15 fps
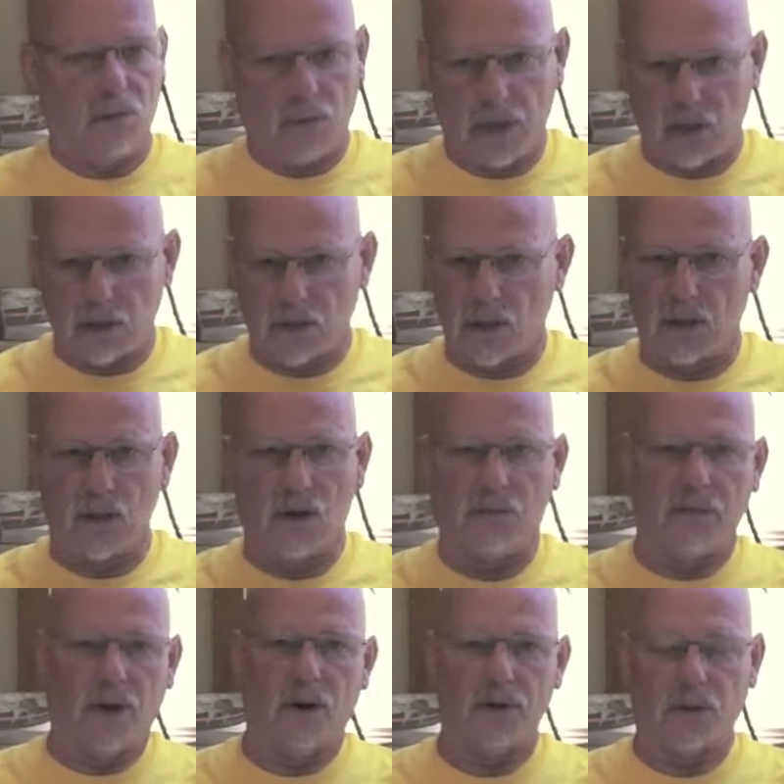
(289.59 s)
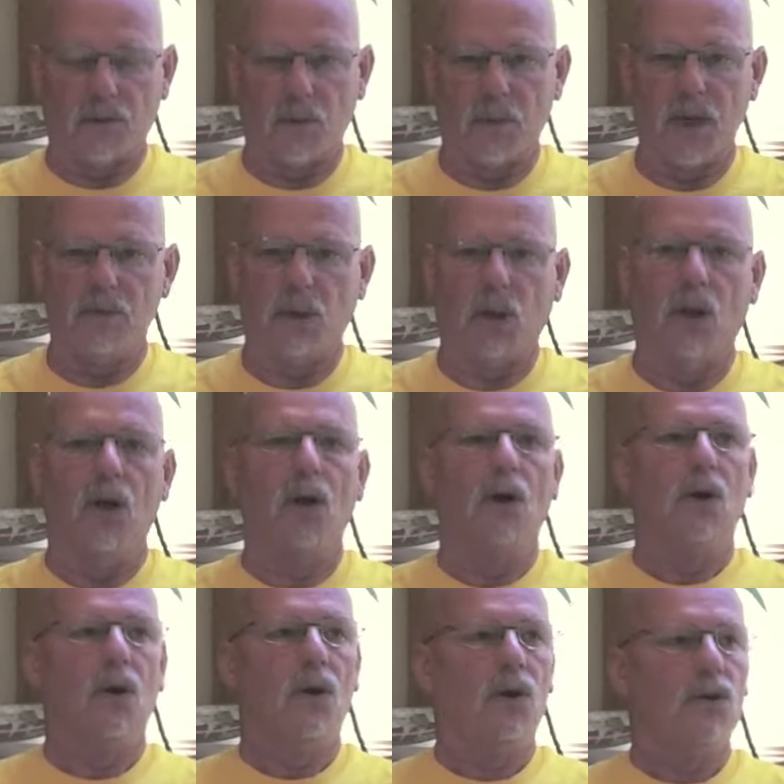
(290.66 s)
in the affairs of the people.
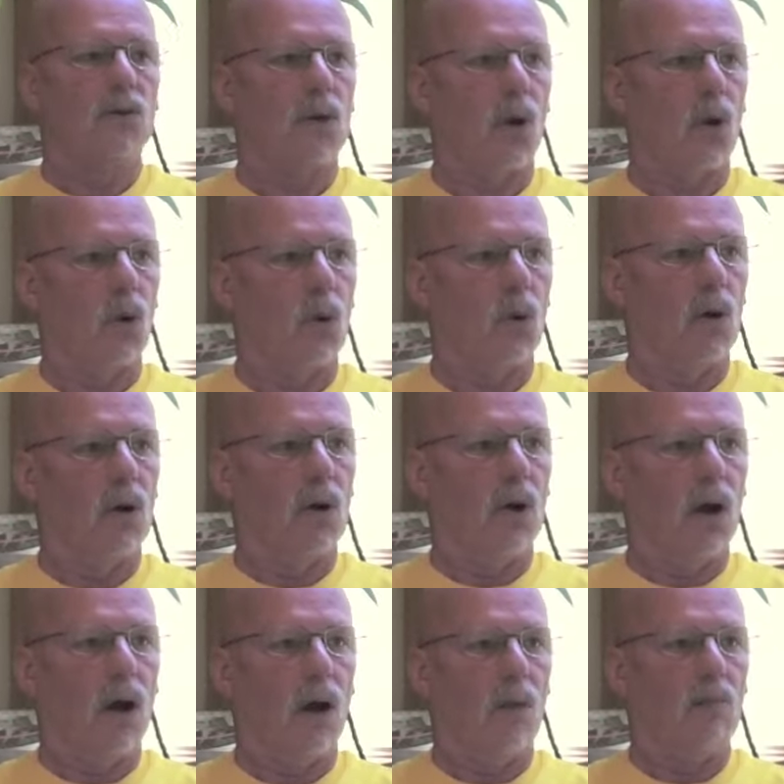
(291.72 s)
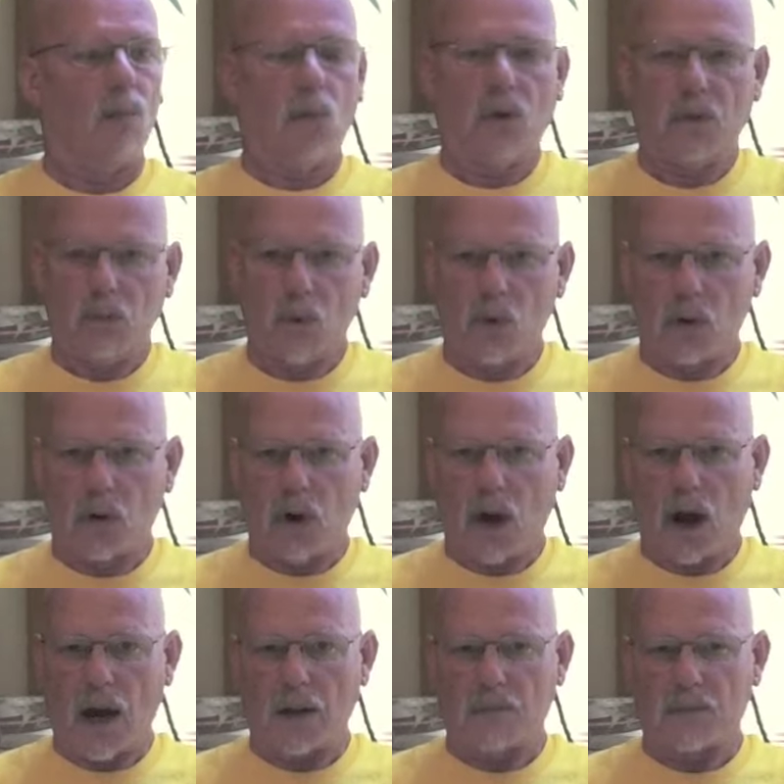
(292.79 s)
So more and more
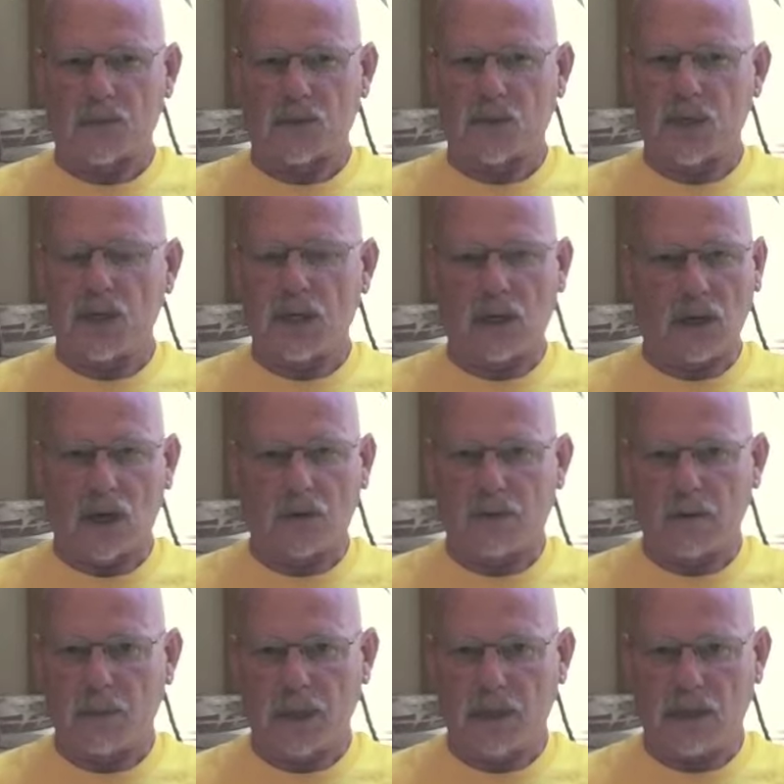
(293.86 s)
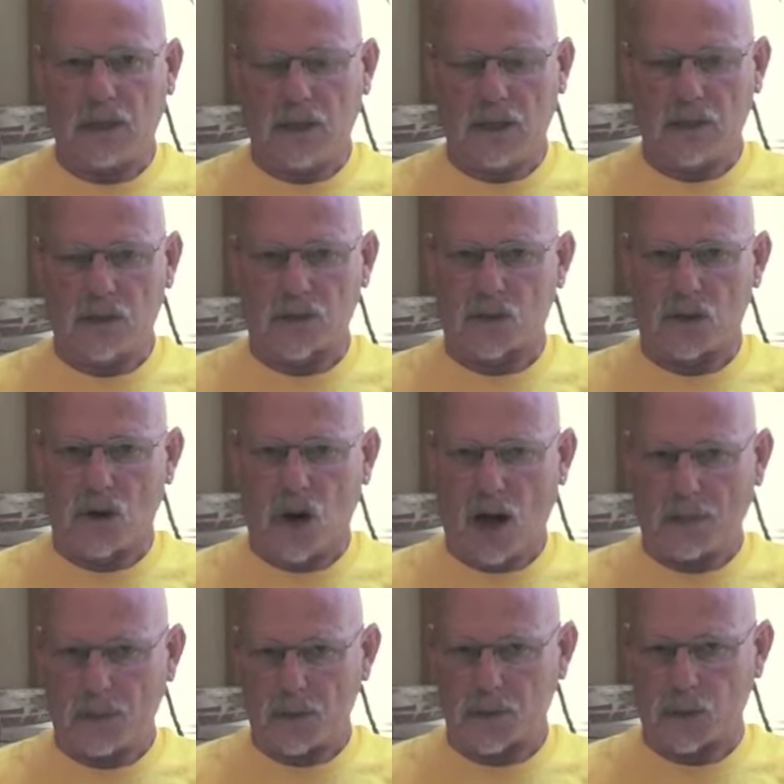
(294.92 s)
I'm seeing government is
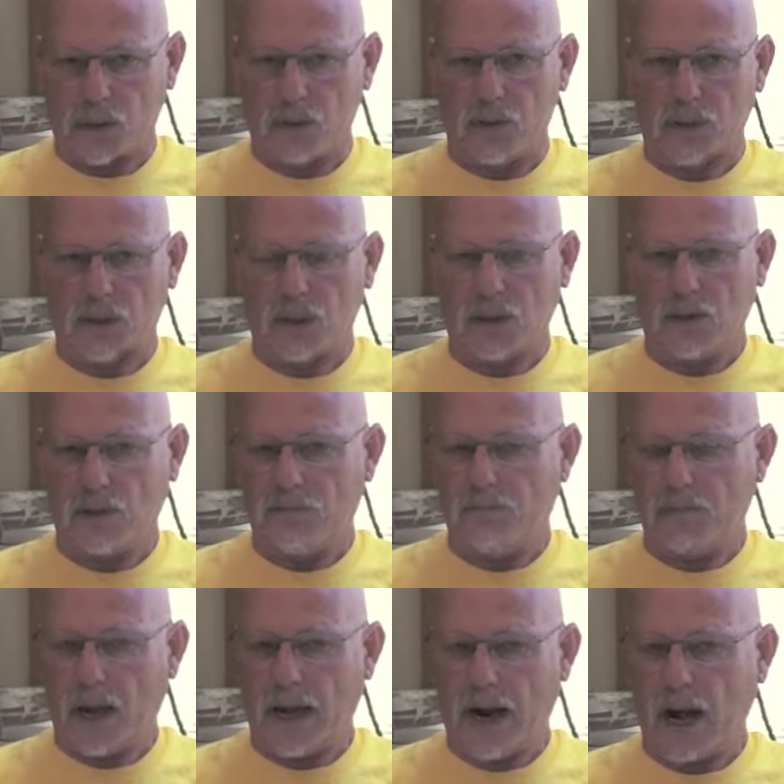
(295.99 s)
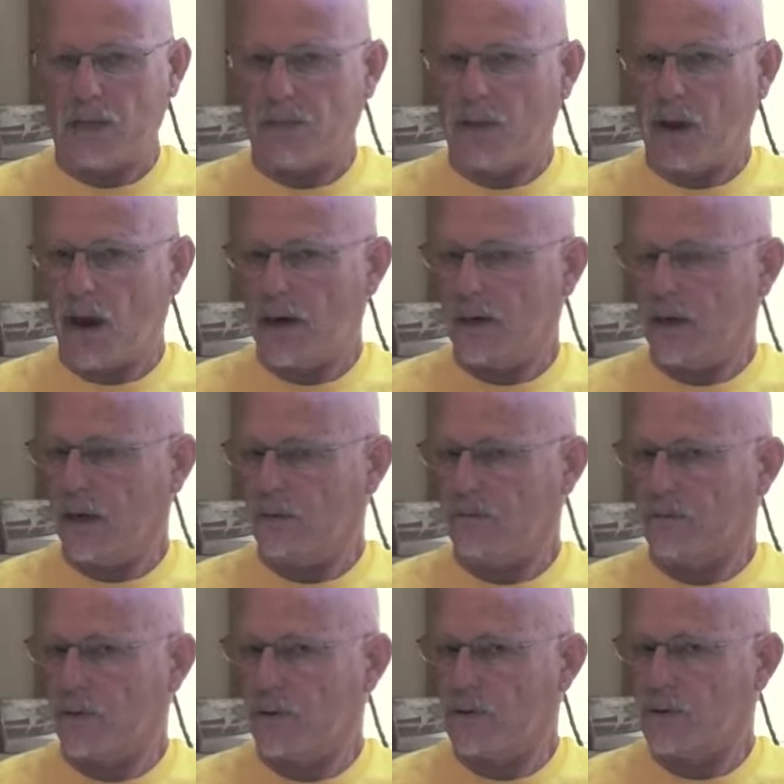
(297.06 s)
not the solution, and I thought at
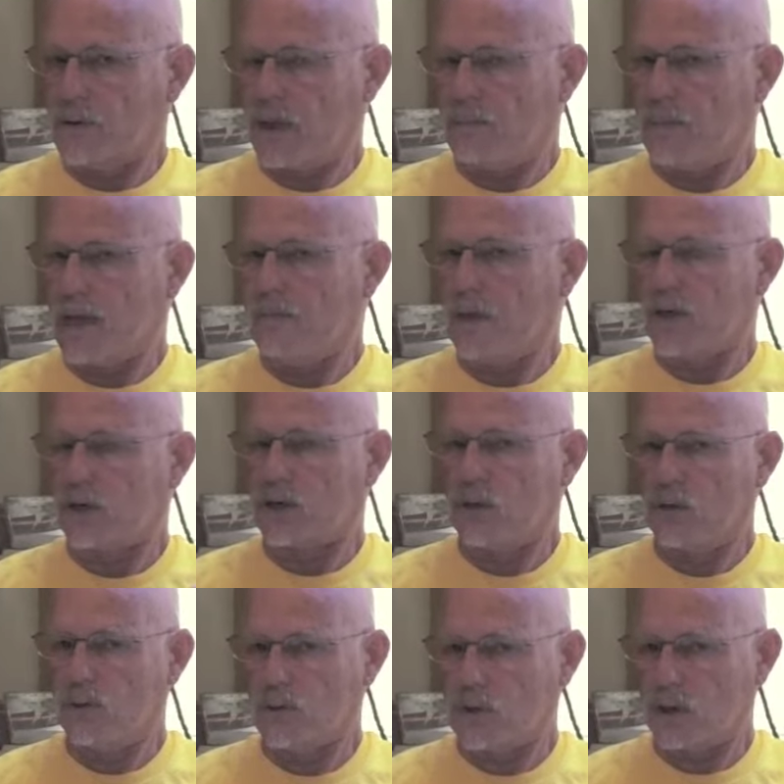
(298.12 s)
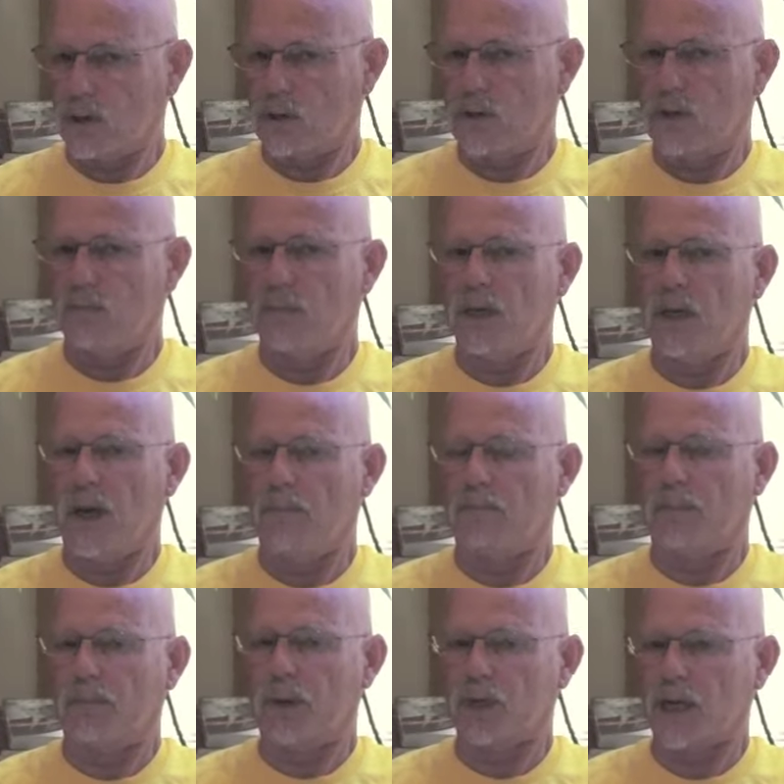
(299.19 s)
first that maybe TUSA could be
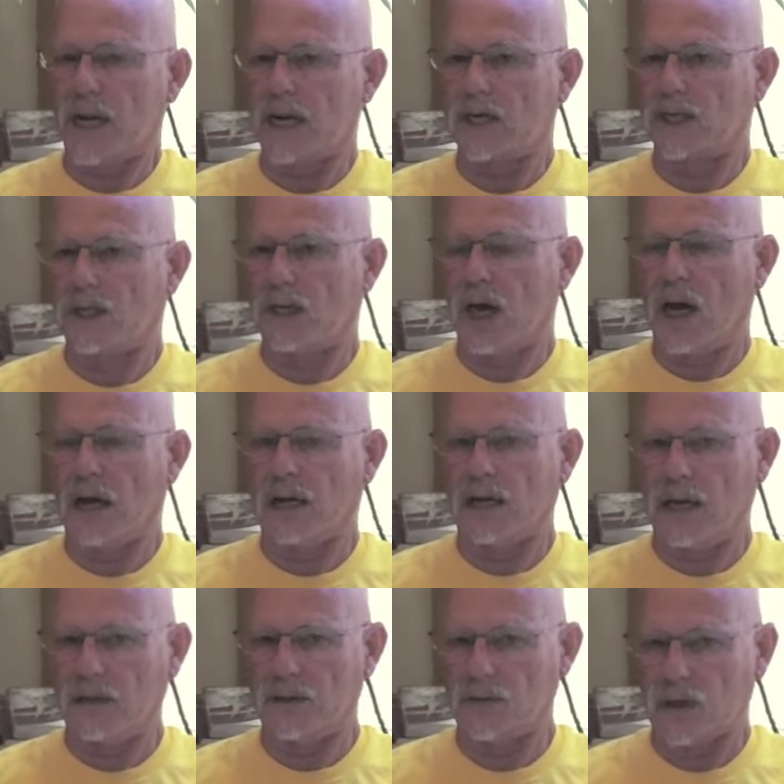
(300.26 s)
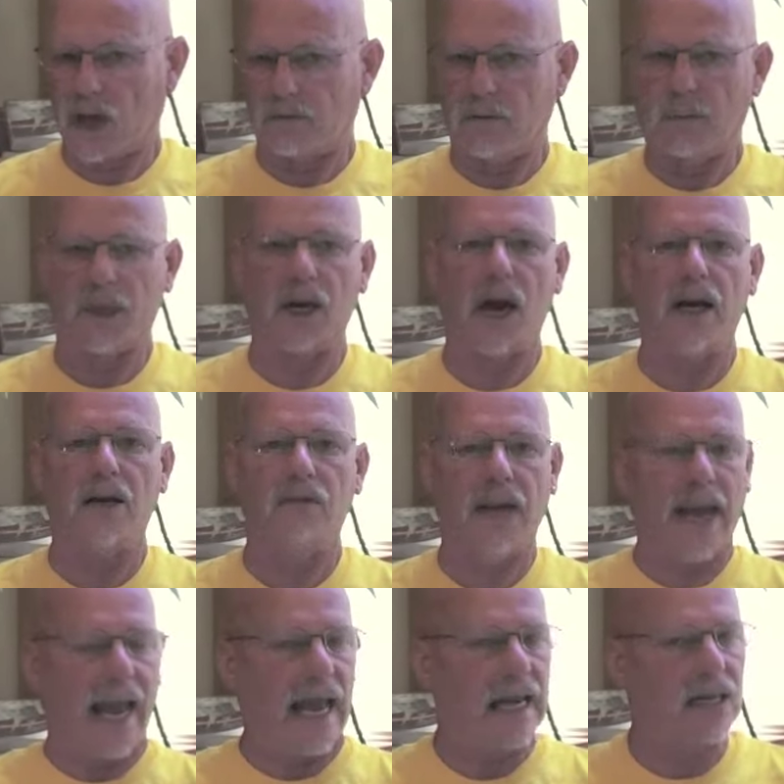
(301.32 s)
a protection against government, kind of
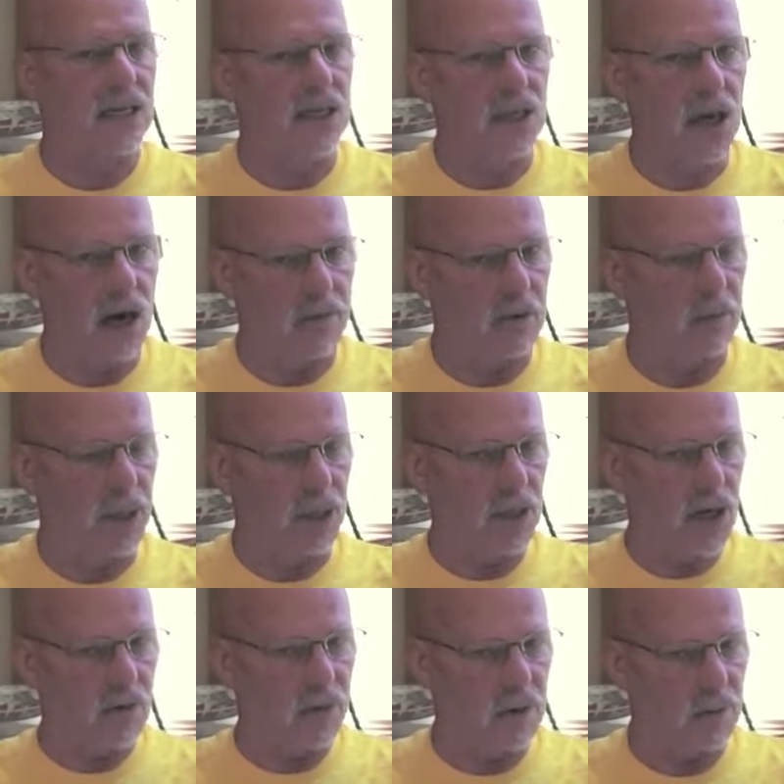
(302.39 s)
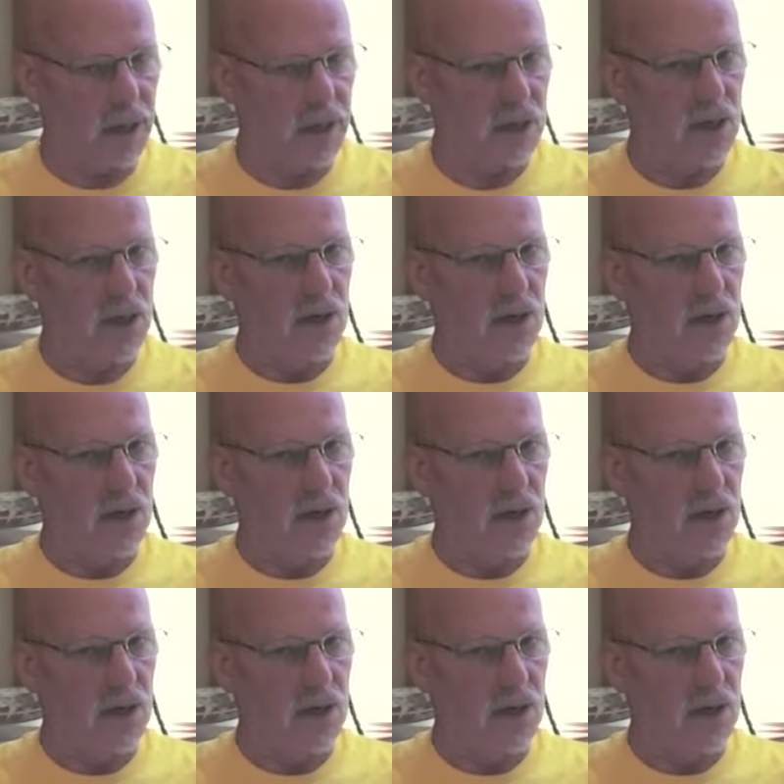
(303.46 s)
an anti-government government,